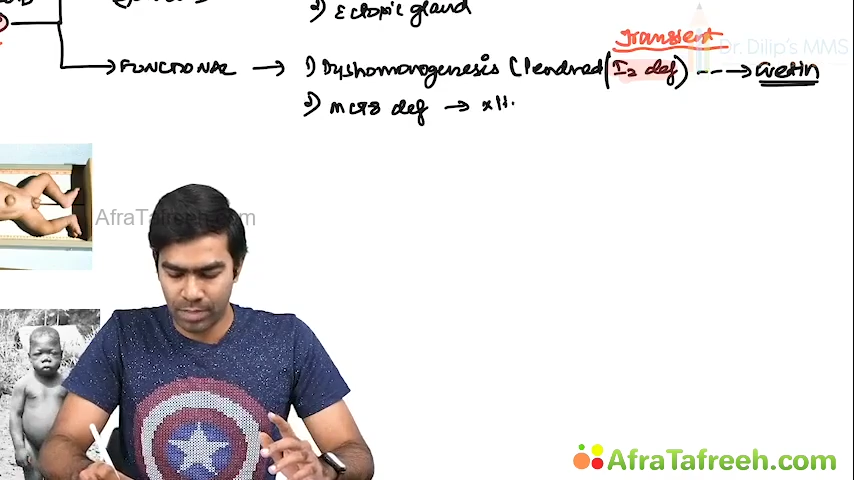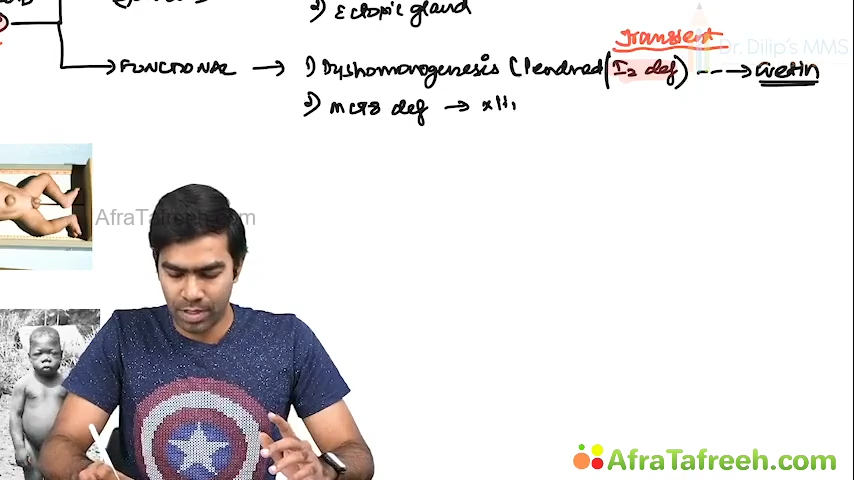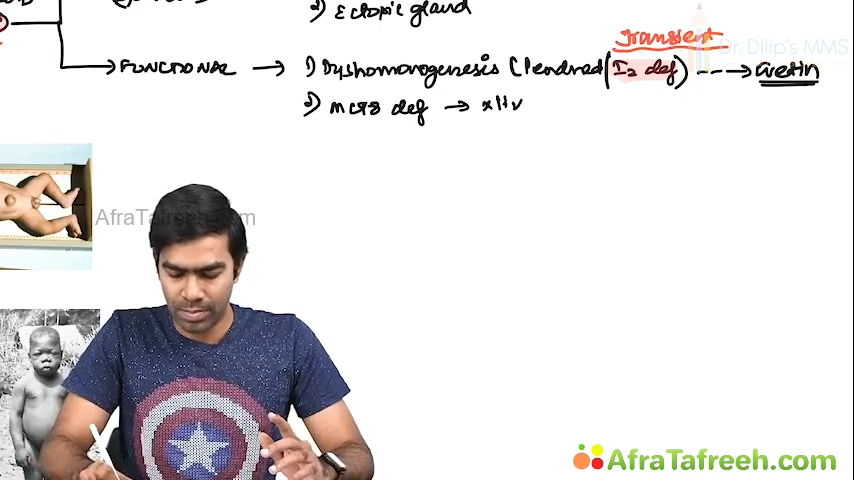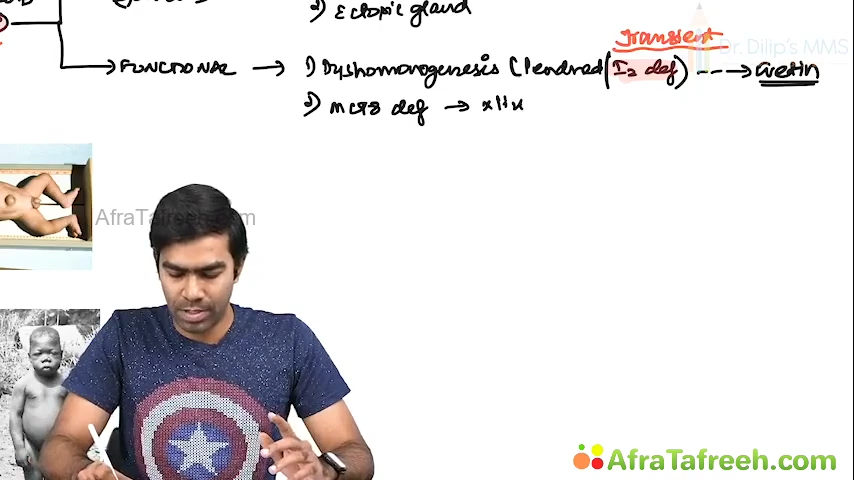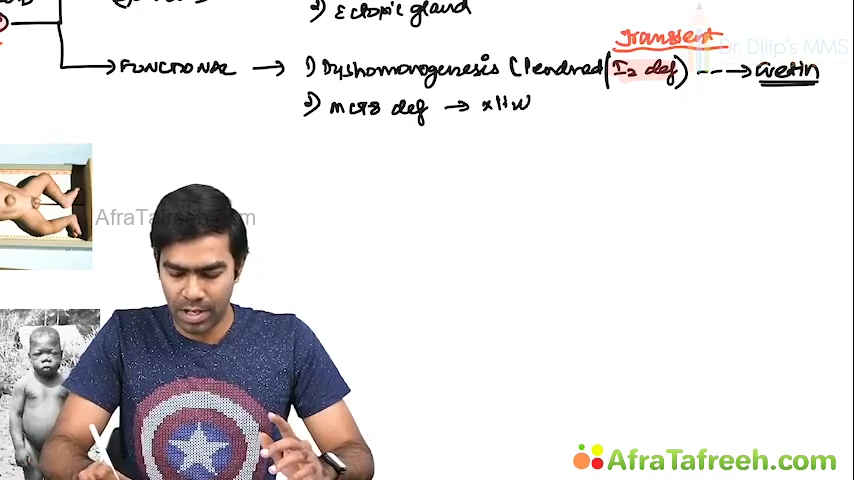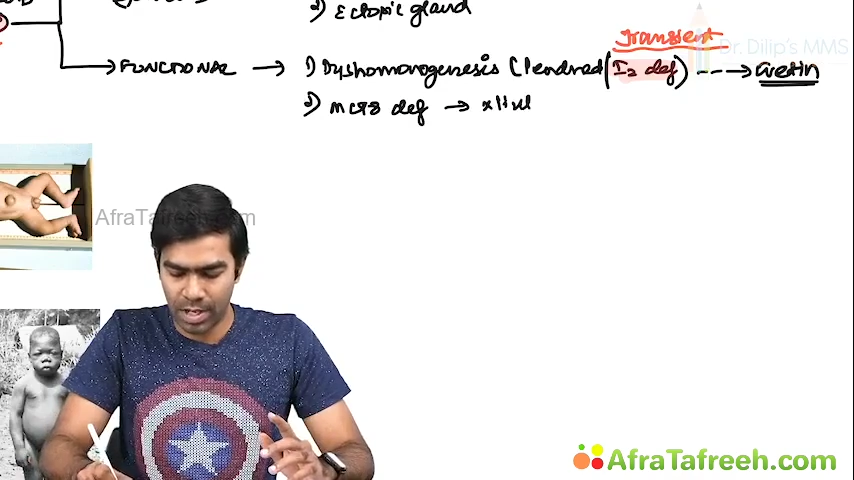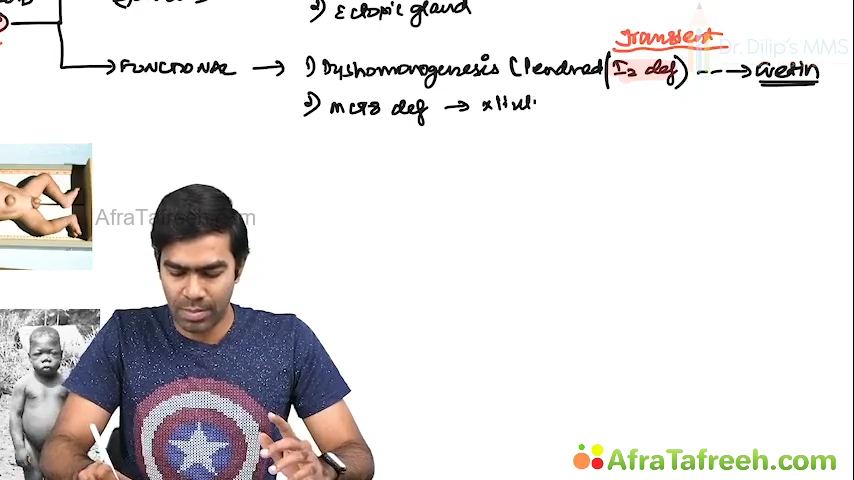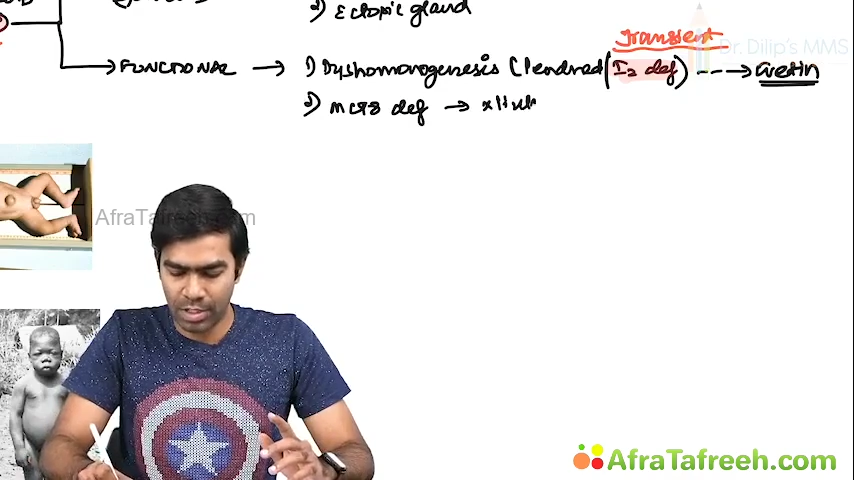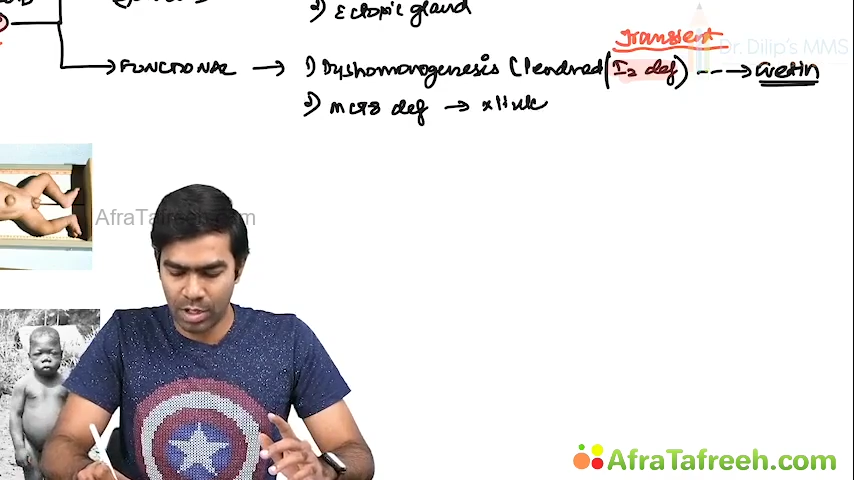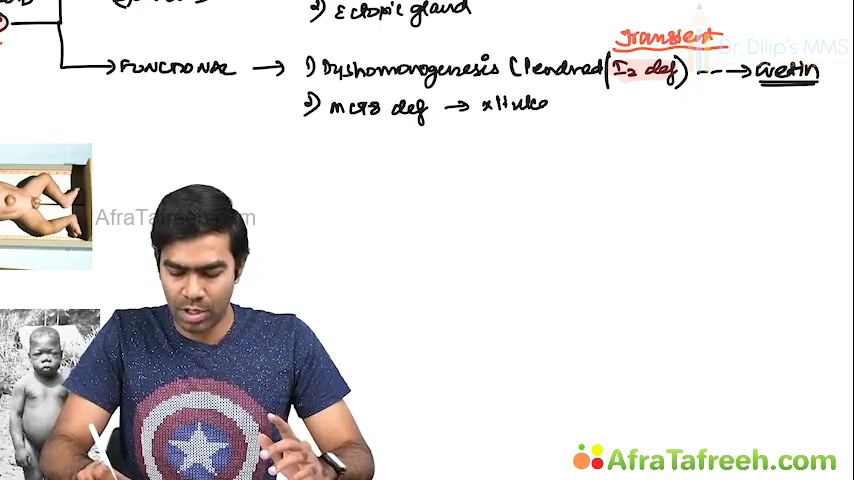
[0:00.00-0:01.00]
MCT8, and
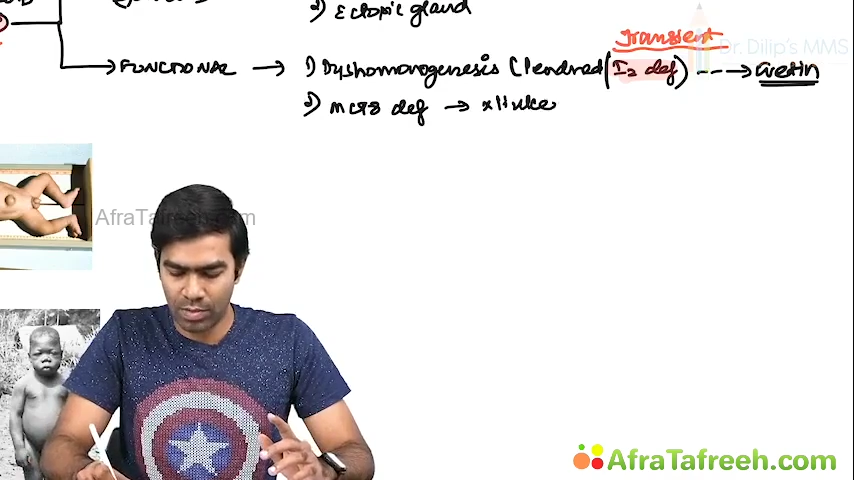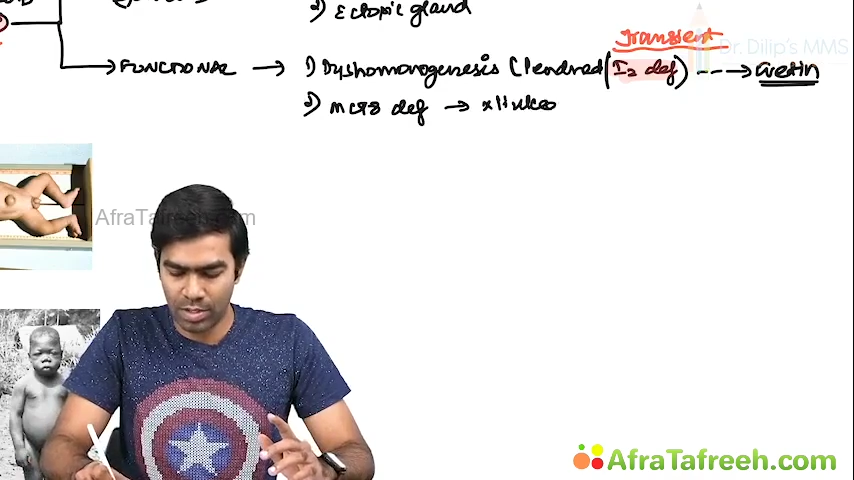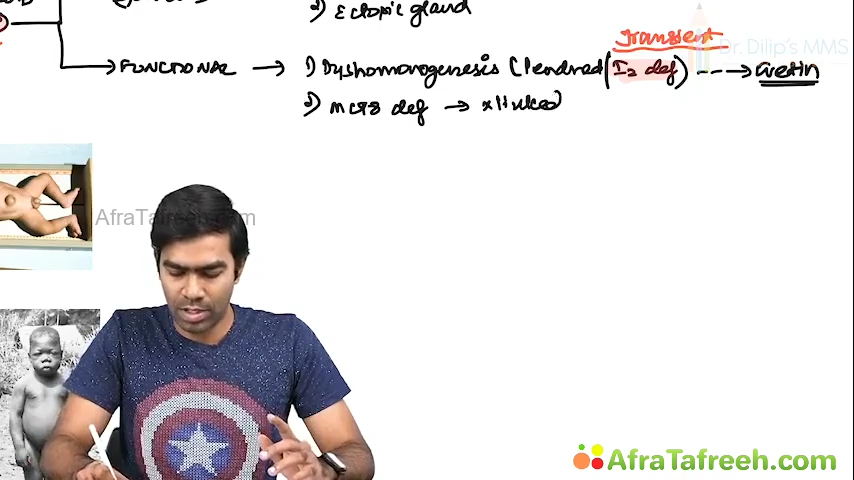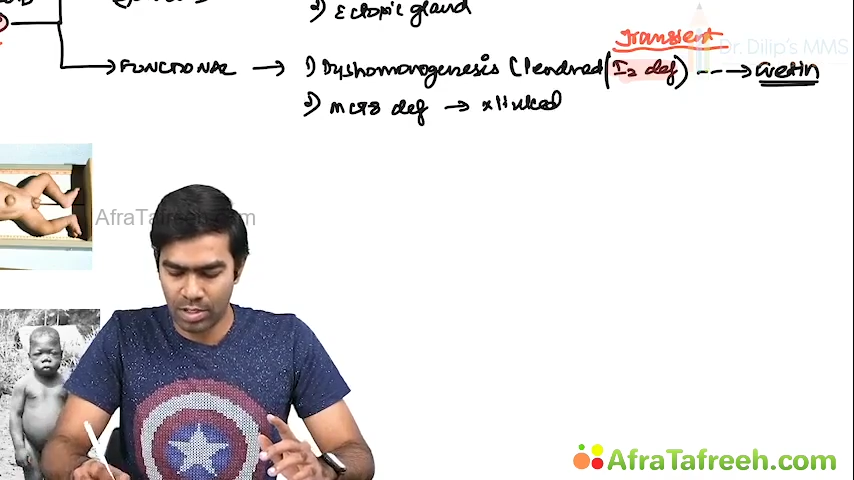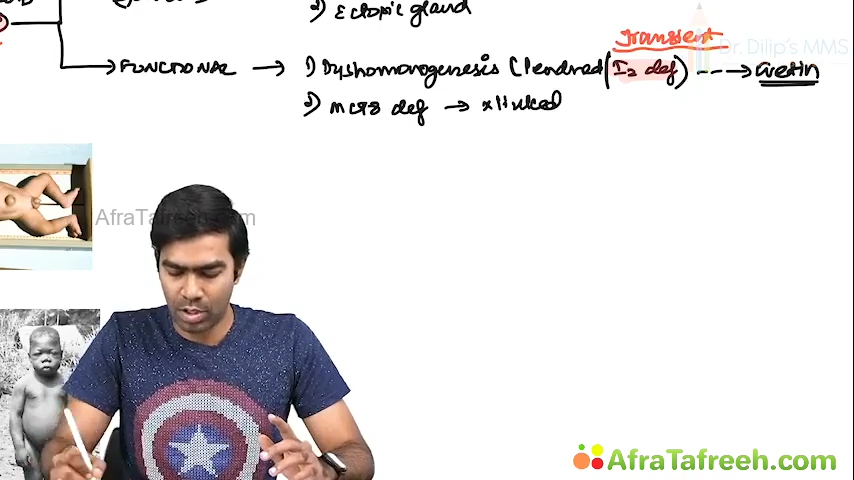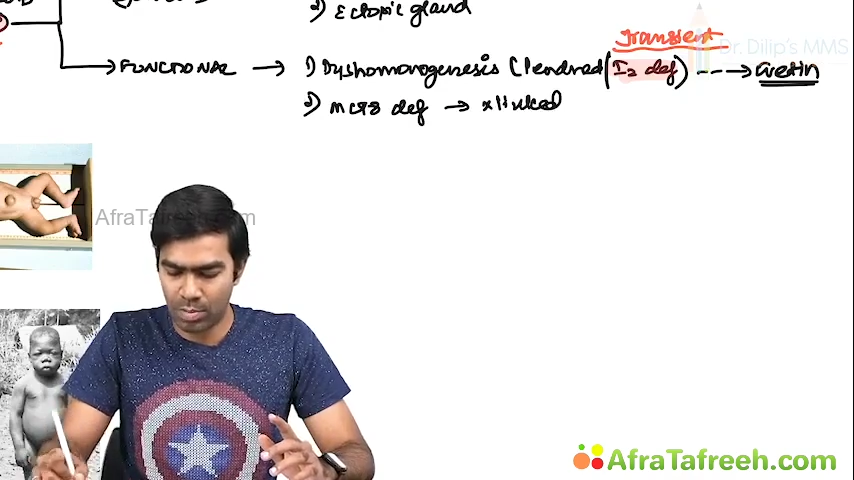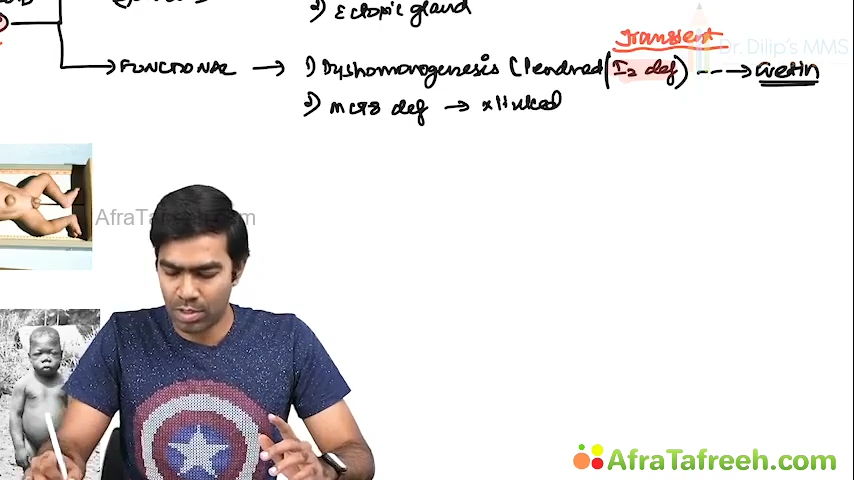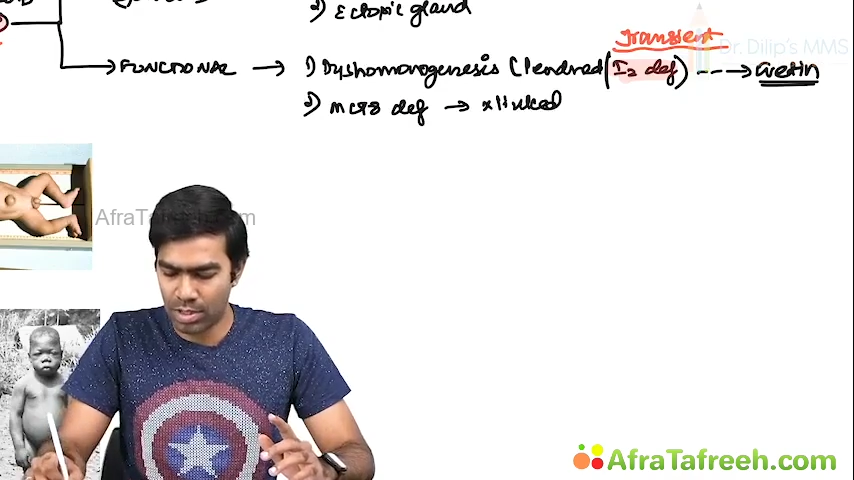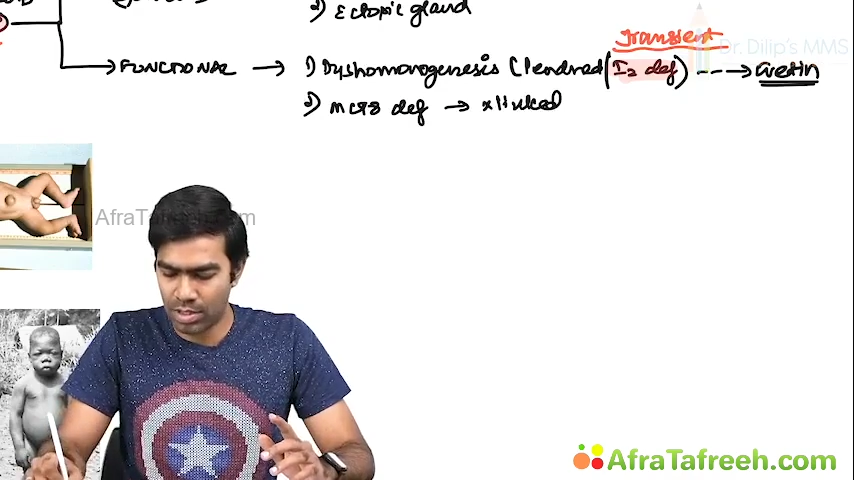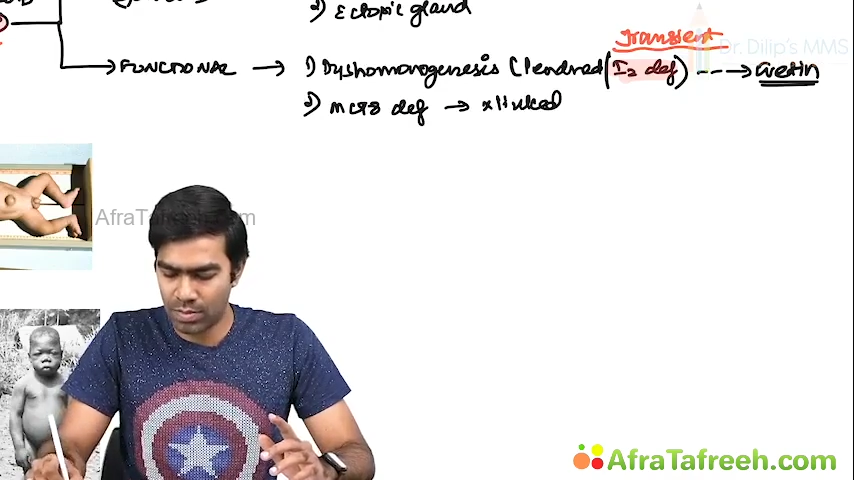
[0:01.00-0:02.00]
majority of the
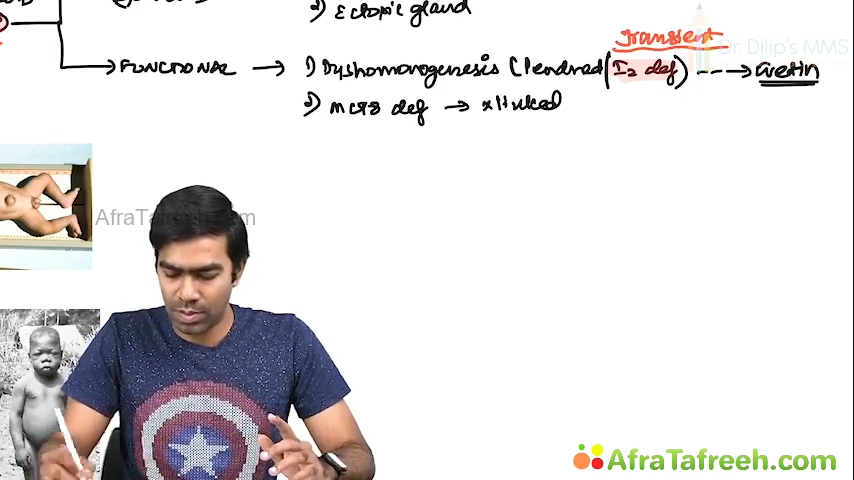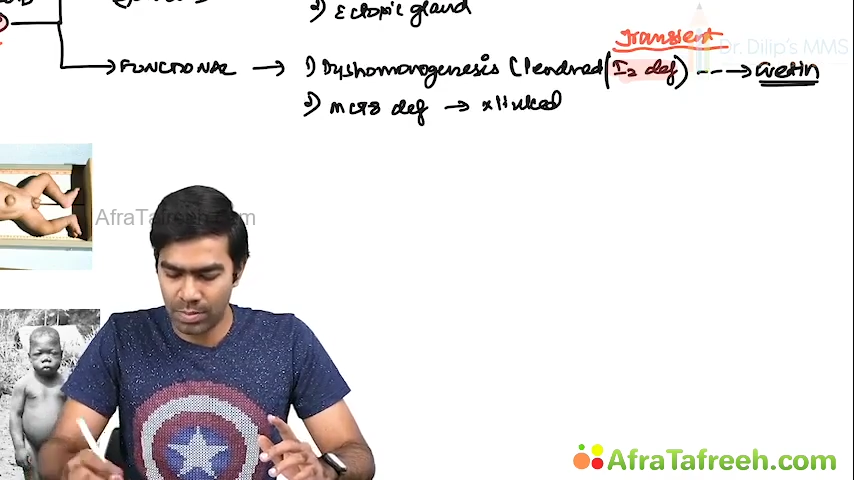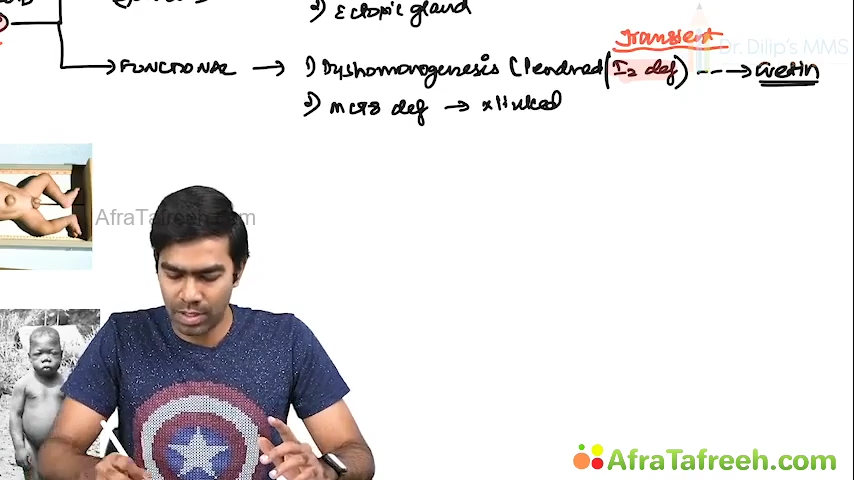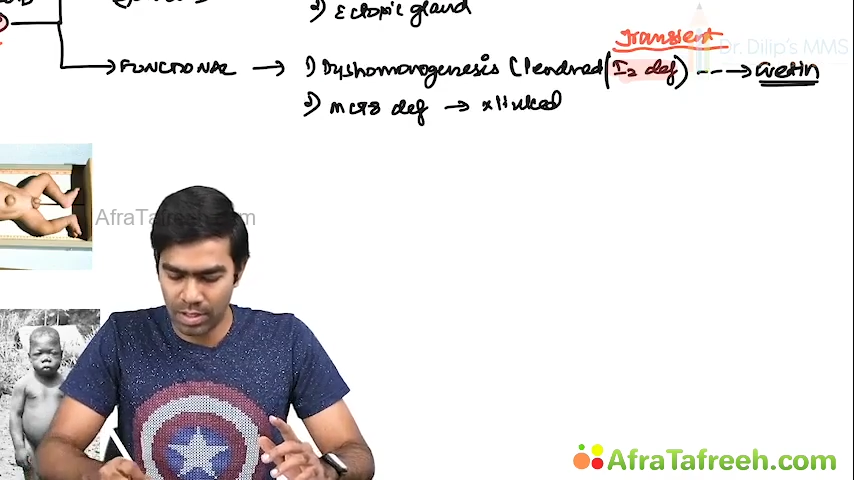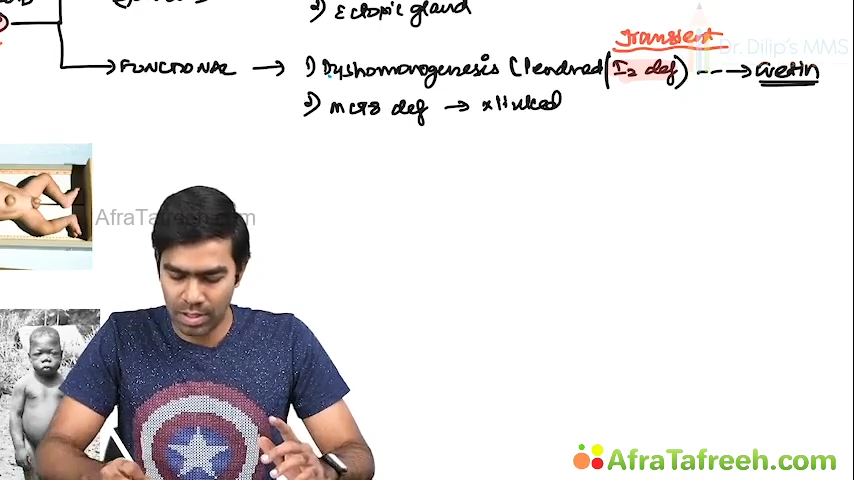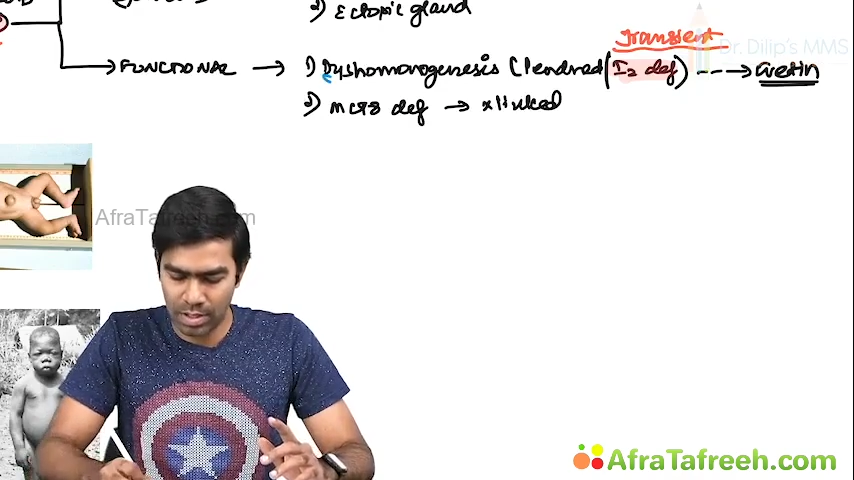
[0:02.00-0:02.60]
dyshormonogenesis will be